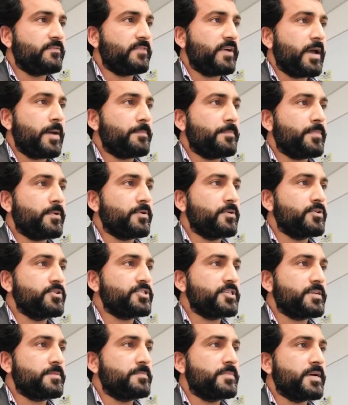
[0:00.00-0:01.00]
FAP
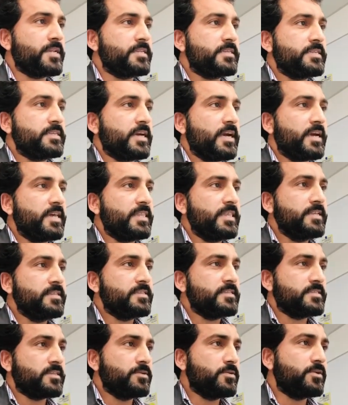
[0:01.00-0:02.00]
closure, but I think
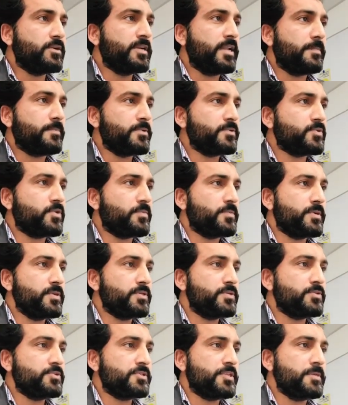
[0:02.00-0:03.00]
this is a good
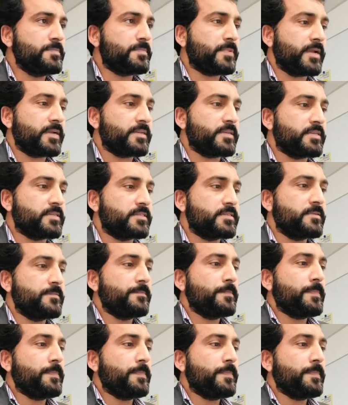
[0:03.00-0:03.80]
laparoscopic suturing practice.